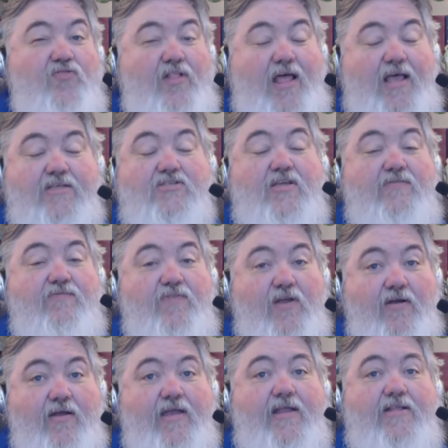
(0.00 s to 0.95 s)
Like I said,
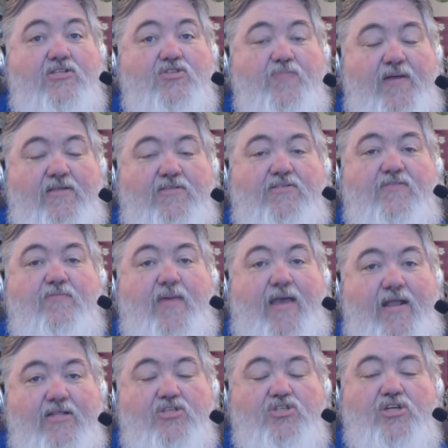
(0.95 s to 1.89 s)
very inexpensive,
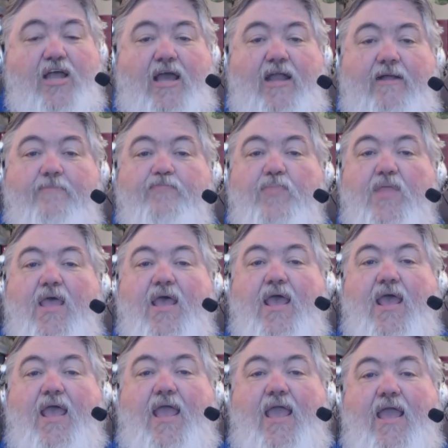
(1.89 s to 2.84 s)
made in China.
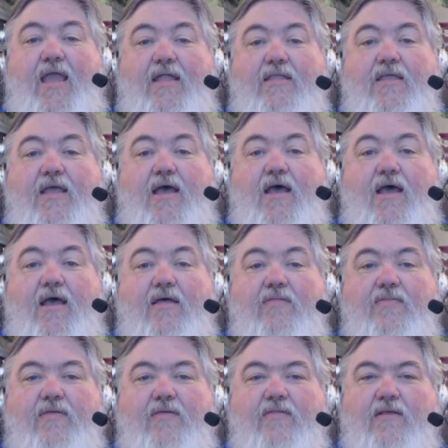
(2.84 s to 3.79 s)
And uh,
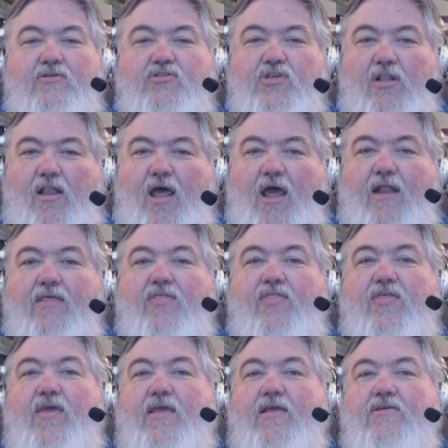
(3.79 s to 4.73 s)
there's a lot of
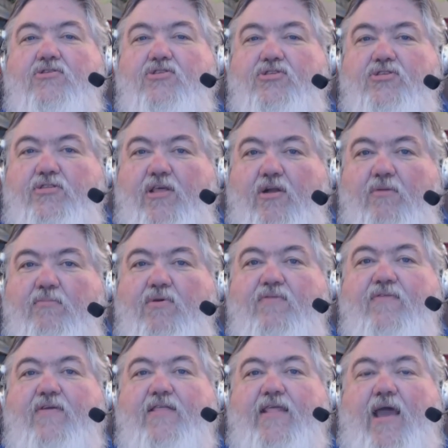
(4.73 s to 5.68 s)
things that are
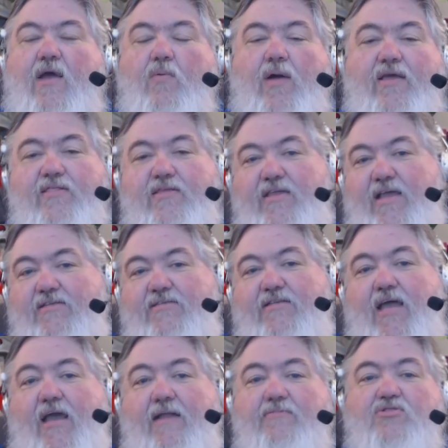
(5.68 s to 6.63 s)
moving that way. The
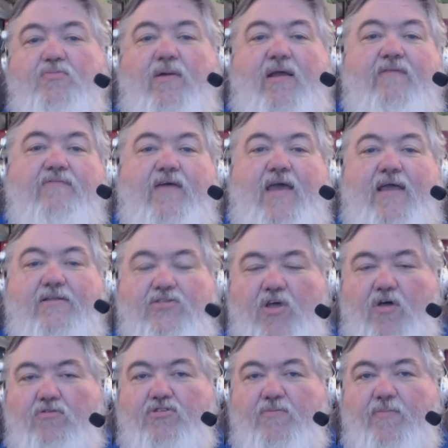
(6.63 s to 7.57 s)
next item, as a matter of fact,
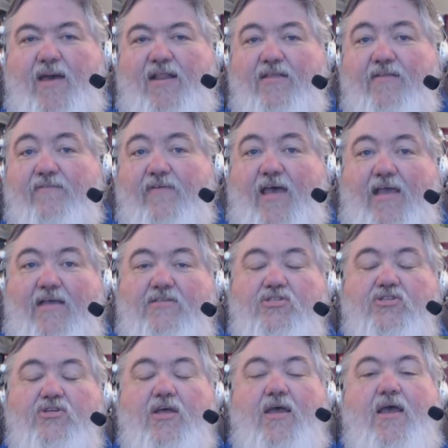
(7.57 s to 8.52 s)
talks about a
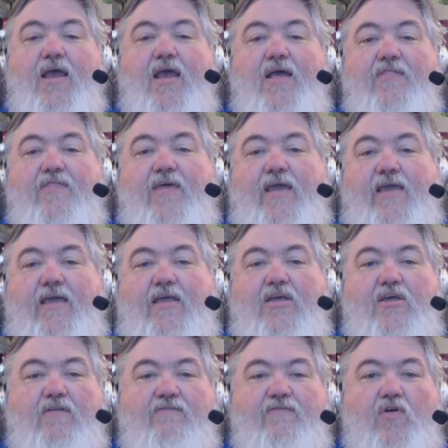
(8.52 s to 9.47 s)
device that can
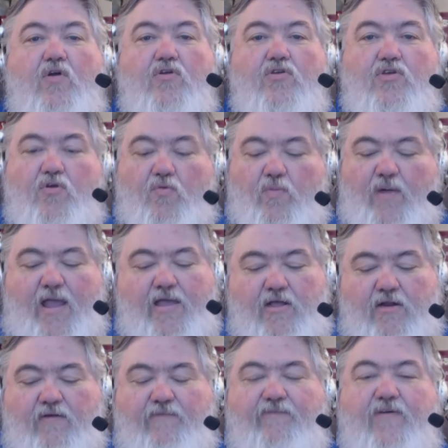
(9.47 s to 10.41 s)
convert your
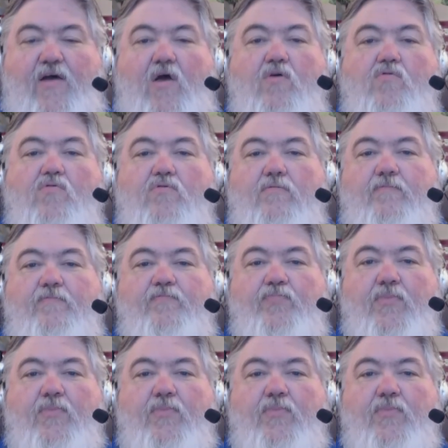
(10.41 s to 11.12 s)
regular phone.